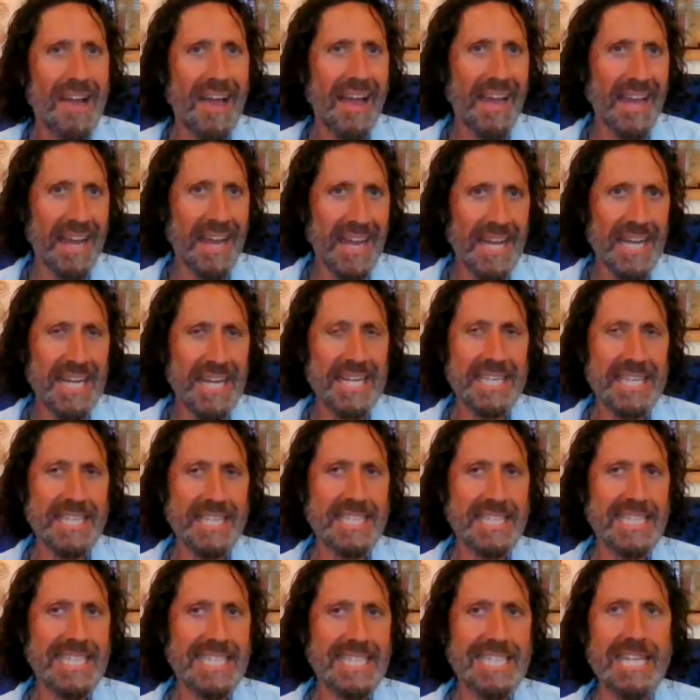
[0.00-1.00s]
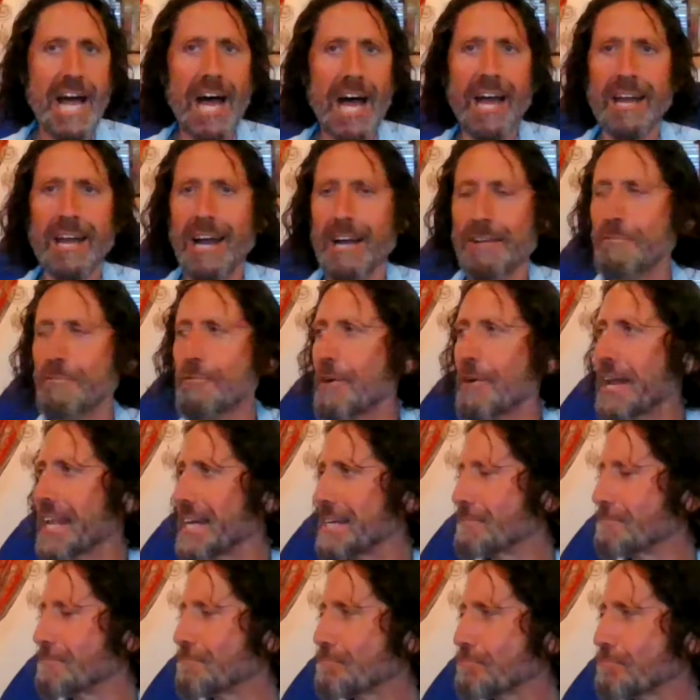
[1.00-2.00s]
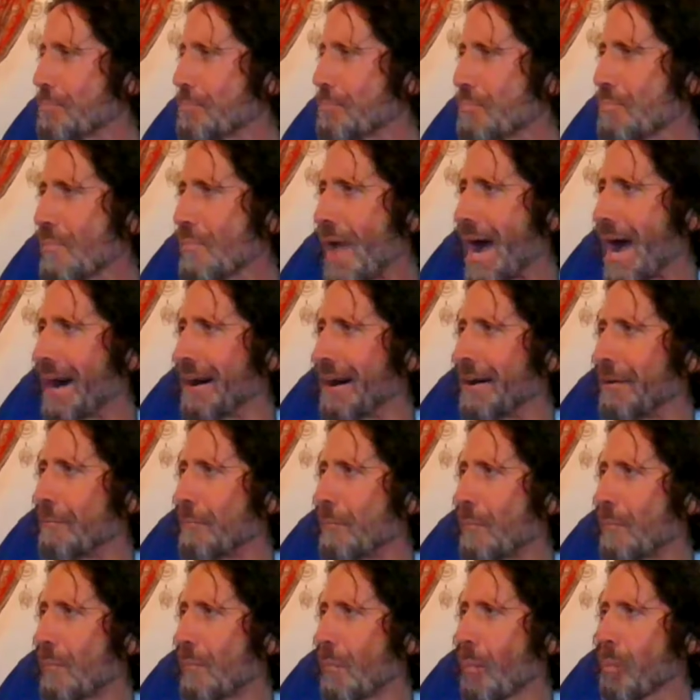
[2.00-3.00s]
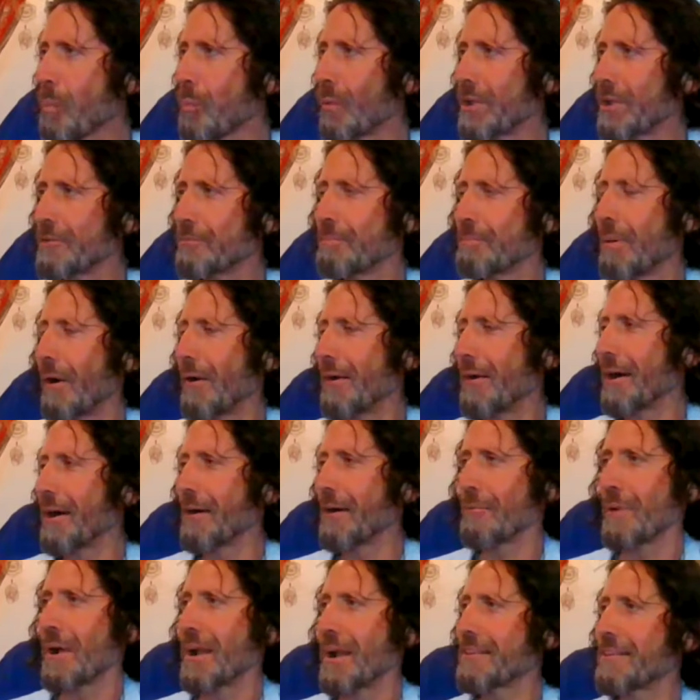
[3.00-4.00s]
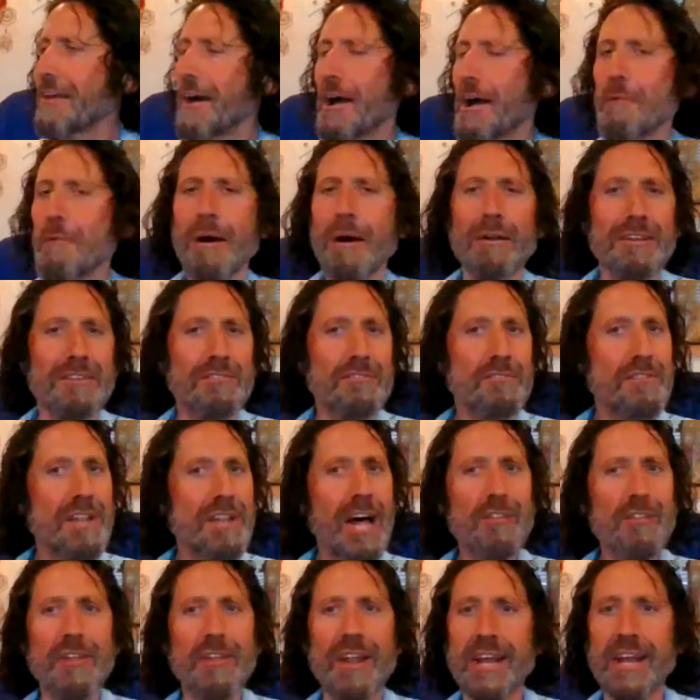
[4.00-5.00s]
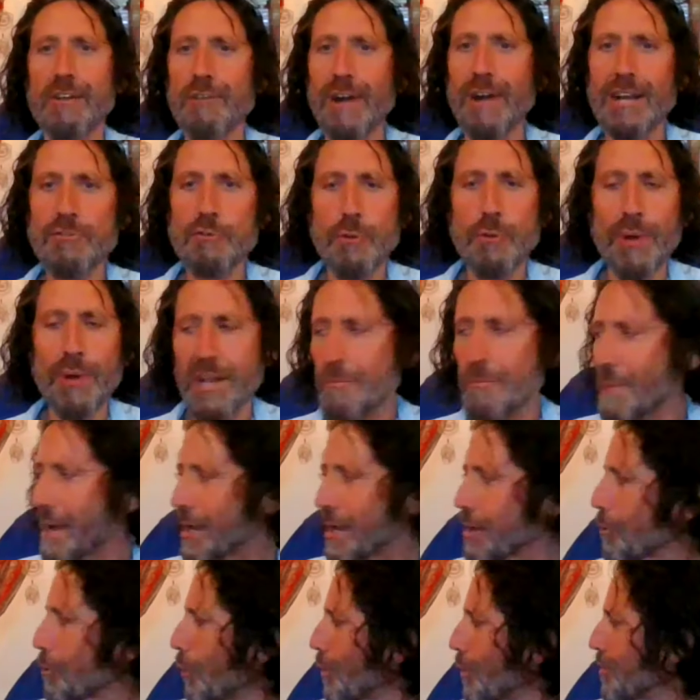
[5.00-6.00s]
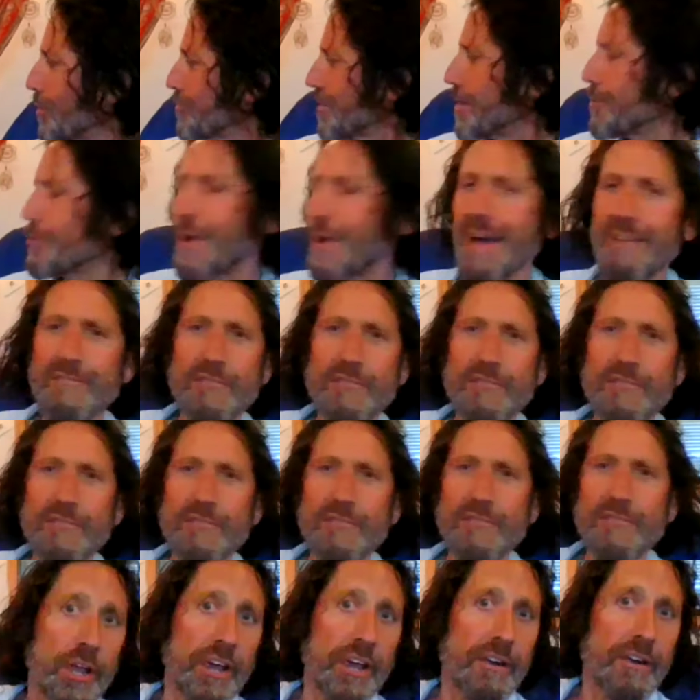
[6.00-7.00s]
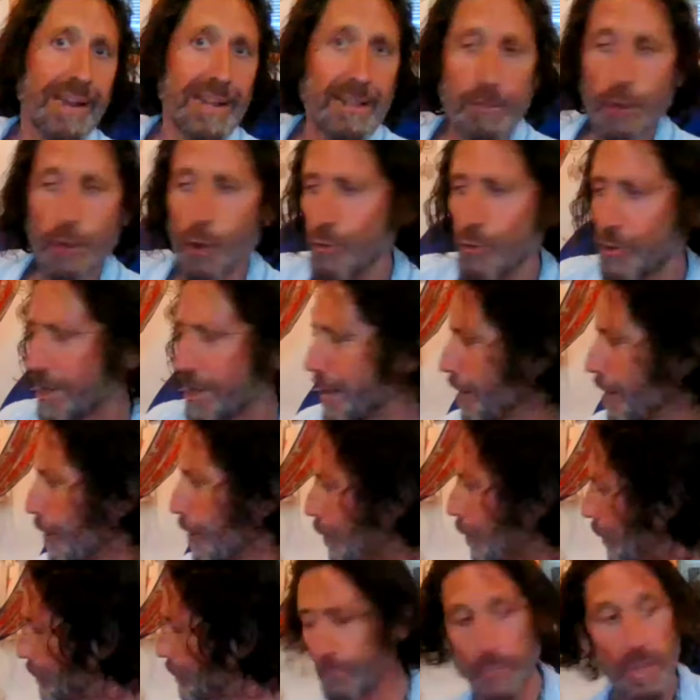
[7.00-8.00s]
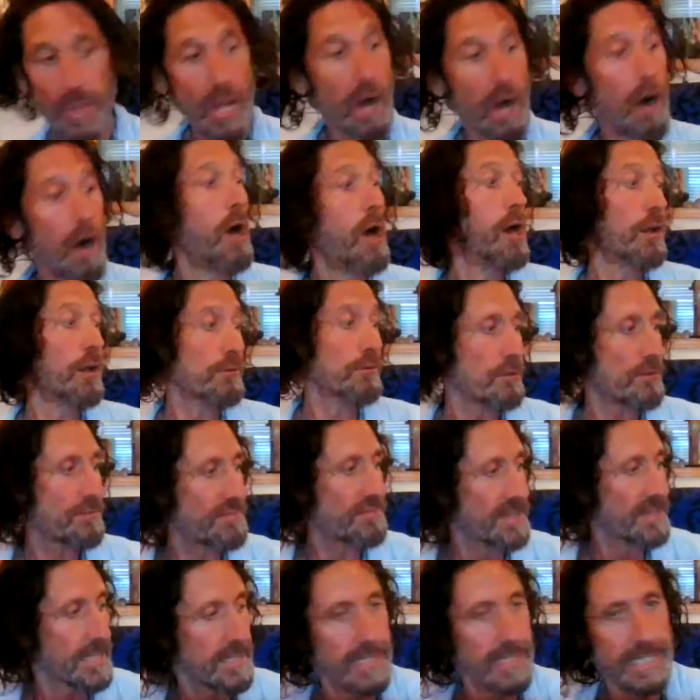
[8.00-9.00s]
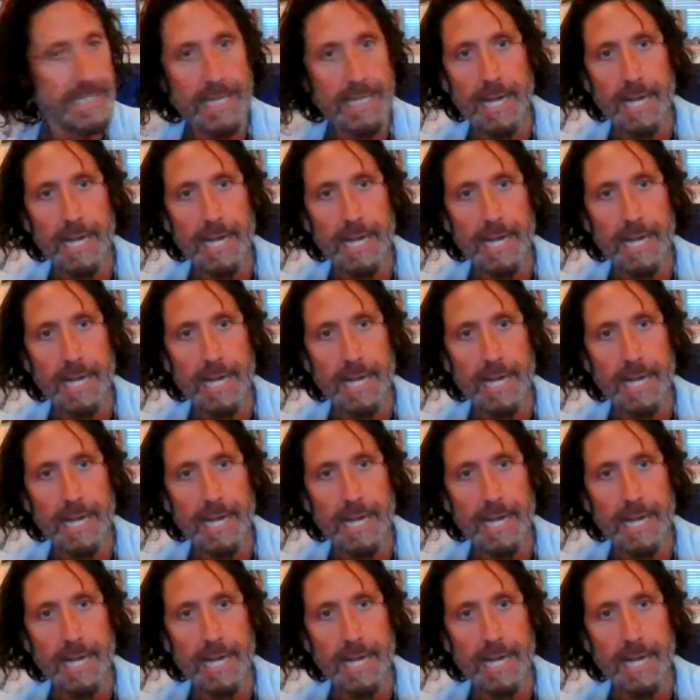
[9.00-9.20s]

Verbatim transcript: And I, I try to um one part I want to talk about is, now that I graduated my course, I don't have your book here, I loaned it out. We'll figure it.